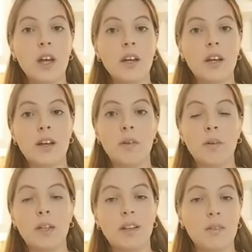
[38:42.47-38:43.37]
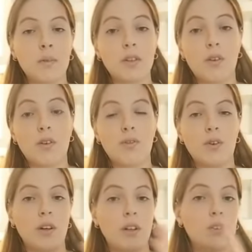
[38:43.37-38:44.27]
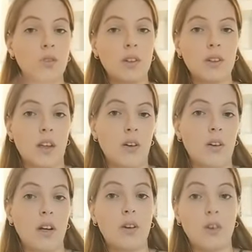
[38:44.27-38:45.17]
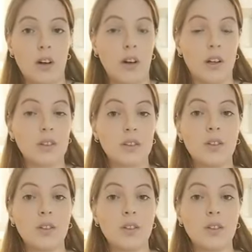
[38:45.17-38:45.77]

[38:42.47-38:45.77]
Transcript: It doesn't matter if you are in a touristic area or not.